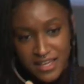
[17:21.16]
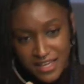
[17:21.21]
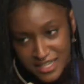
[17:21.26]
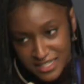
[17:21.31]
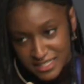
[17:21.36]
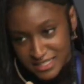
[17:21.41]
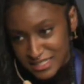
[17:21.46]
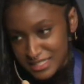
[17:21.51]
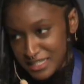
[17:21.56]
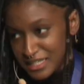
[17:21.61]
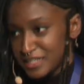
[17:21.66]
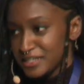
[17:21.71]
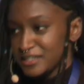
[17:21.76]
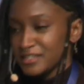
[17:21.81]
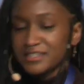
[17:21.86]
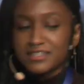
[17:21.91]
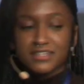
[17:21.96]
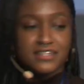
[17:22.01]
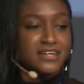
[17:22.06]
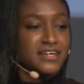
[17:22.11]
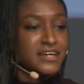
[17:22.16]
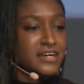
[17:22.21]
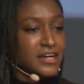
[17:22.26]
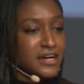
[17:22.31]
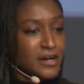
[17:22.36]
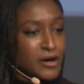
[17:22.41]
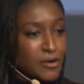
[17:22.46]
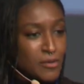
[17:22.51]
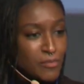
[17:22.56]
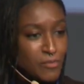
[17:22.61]
Still,
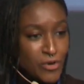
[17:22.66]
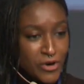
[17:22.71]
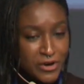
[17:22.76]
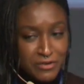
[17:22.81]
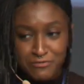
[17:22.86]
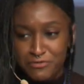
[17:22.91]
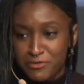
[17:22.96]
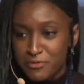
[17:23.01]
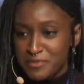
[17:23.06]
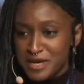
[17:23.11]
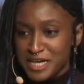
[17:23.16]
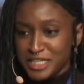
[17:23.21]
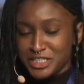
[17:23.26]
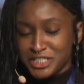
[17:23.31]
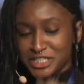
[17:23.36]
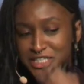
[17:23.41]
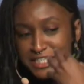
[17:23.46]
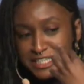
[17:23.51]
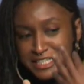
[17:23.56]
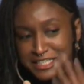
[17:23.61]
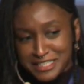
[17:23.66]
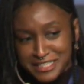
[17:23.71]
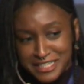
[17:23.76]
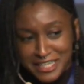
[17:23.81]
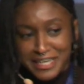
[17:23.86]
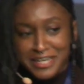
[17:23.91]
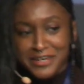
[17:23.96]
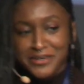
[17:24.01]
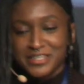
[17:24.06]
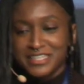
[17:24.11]
more information in the
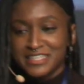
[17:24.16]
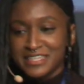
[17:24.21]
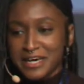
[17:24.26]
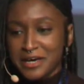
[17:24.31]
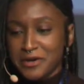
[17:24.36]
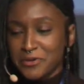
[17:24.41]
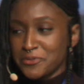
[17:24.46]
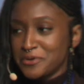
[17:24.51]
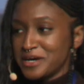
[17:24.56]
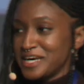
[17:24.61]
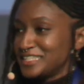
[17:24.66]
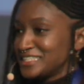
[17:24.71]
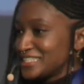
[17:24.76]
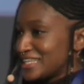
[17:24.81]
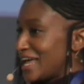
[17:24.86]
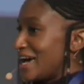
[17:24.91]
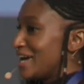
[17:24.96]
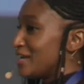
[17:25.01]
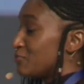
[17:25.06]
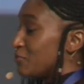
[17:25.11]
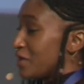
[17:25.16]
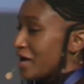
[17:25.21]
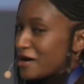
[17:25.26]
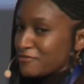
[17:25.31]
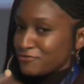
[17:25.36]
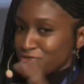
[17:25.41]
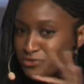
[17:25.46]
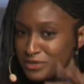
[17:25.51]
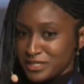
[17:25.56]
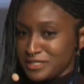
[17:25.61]
takeaway slide. We
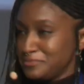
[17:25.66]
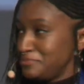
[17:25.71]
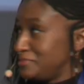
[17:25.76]
have 20